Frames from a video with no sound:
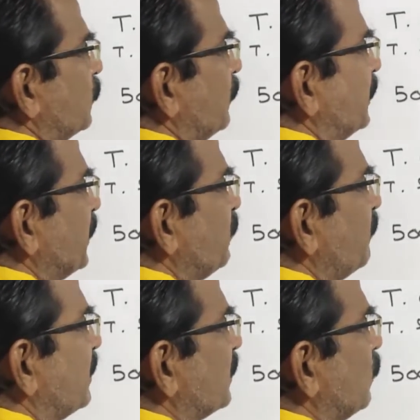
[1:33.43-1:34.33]

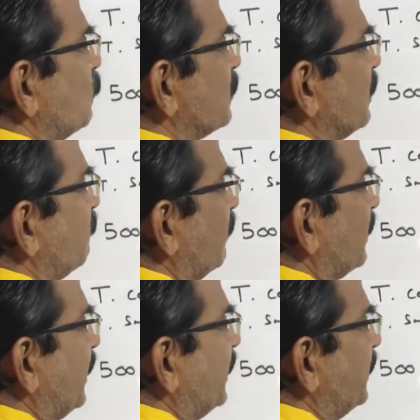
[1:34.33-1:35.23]

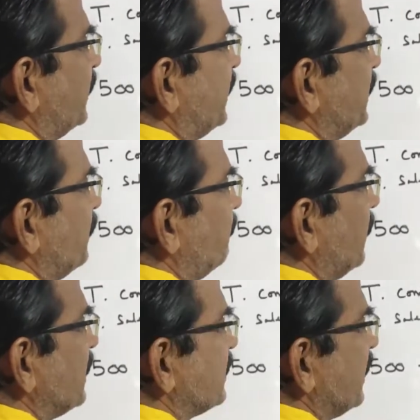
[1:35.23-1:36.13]
21,100
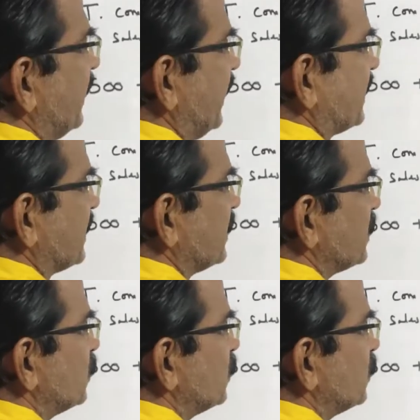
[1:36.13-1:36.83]
plus X.